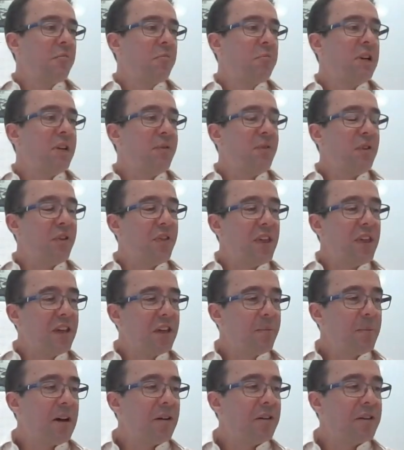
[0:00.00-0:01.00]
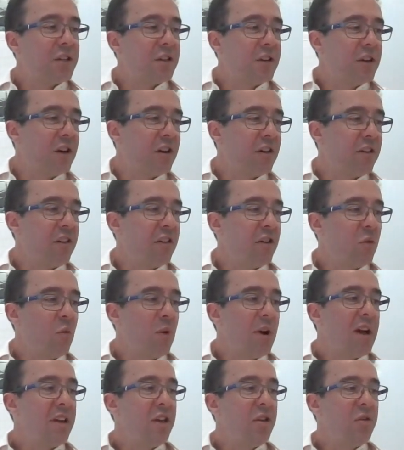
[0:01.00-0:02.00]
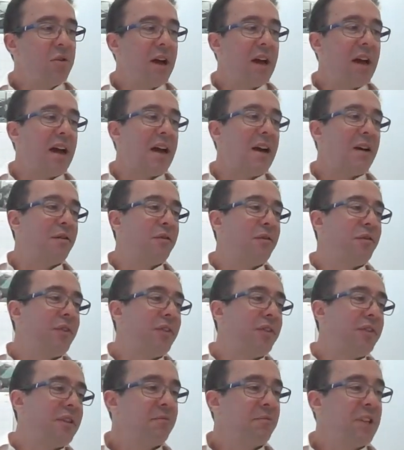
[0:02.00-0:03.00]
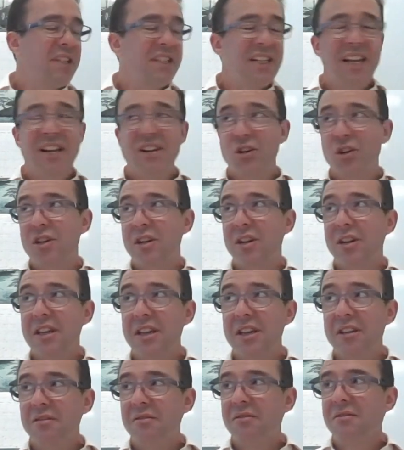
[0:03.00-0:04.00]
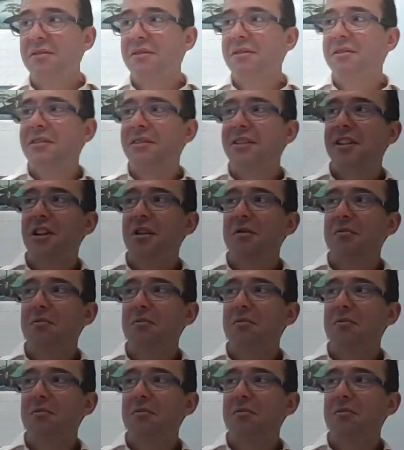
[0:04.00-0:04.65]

But if you think about a scenario where you have potentially, you know,